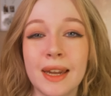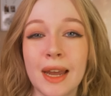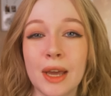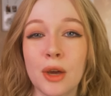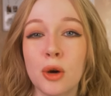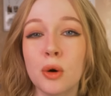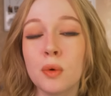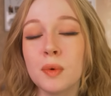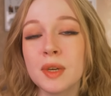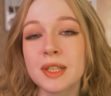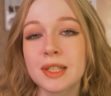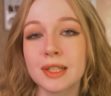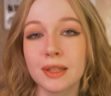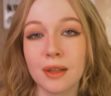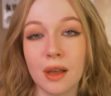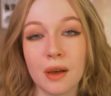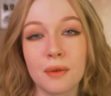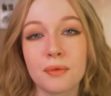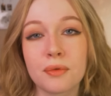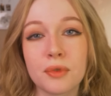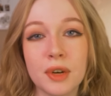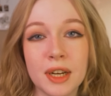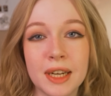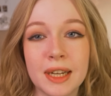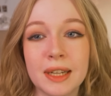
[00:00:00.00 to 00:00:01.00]
I always
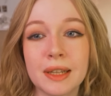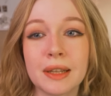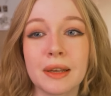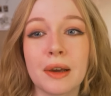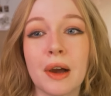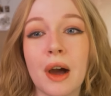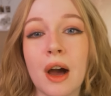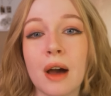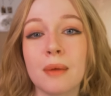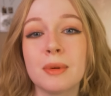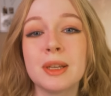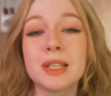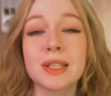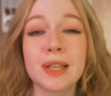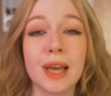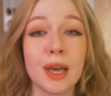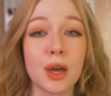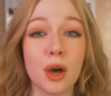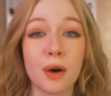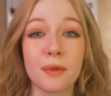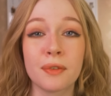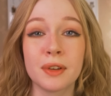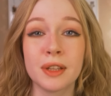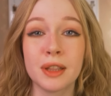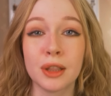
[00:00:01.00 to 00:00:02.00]
love reading the comments. I
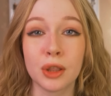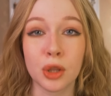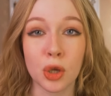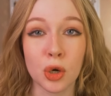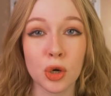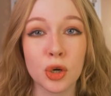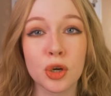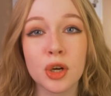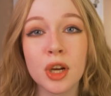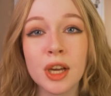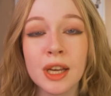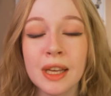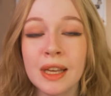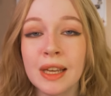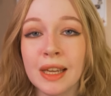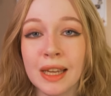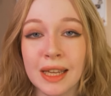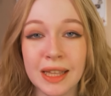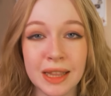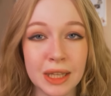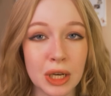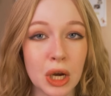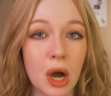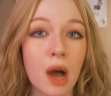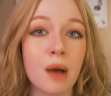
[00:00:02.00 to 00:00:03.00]
often lurk
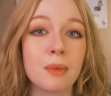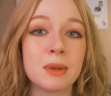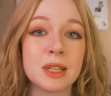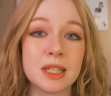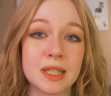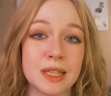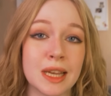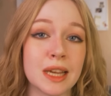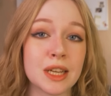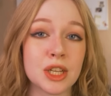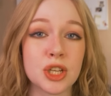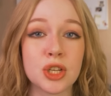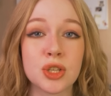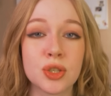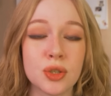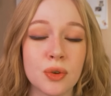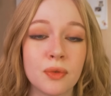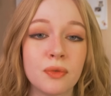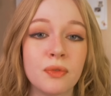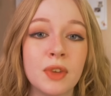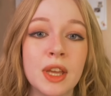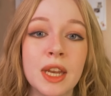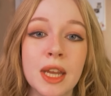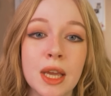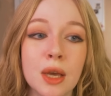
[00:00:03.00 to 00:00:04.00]
in the comment sections
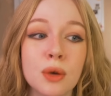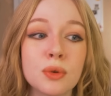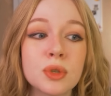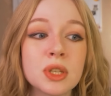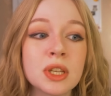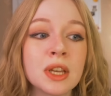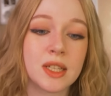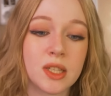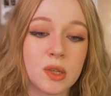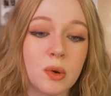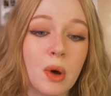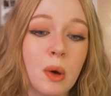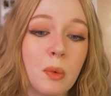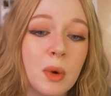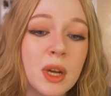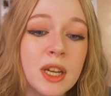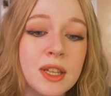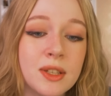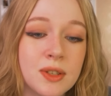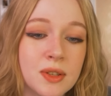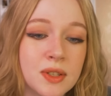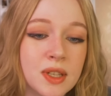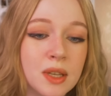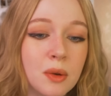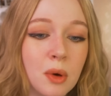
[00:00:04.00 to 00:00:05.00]
of videos. So I
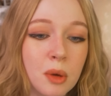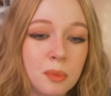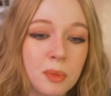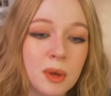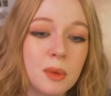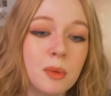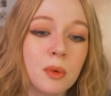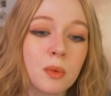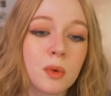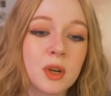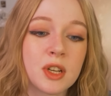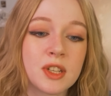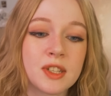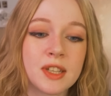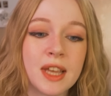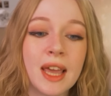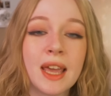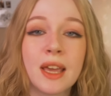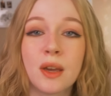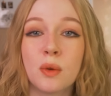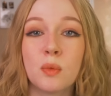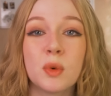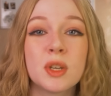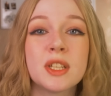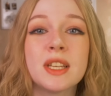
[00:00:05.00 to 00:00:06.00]
wanted to see what people were
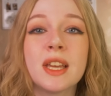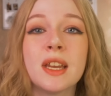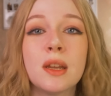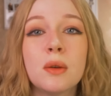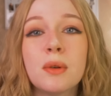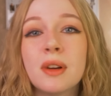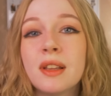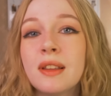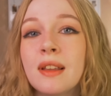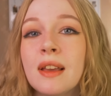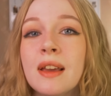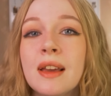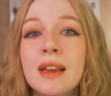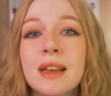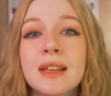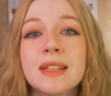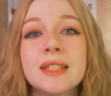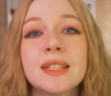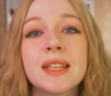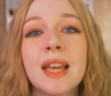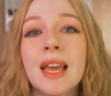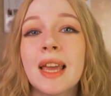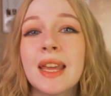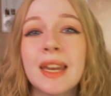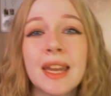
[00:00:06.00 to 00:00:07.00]
saying. Was anyone
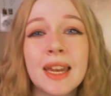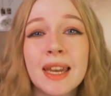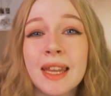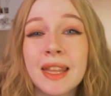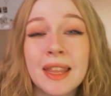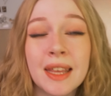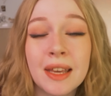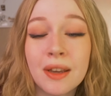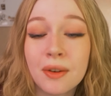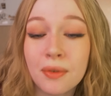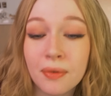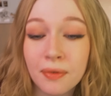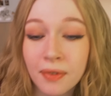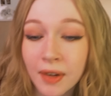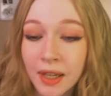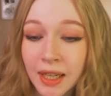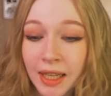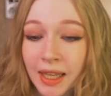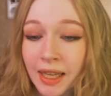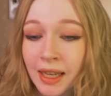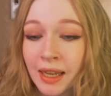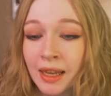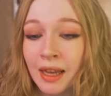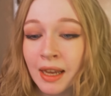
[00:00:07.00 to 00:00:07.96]
saying anything funny?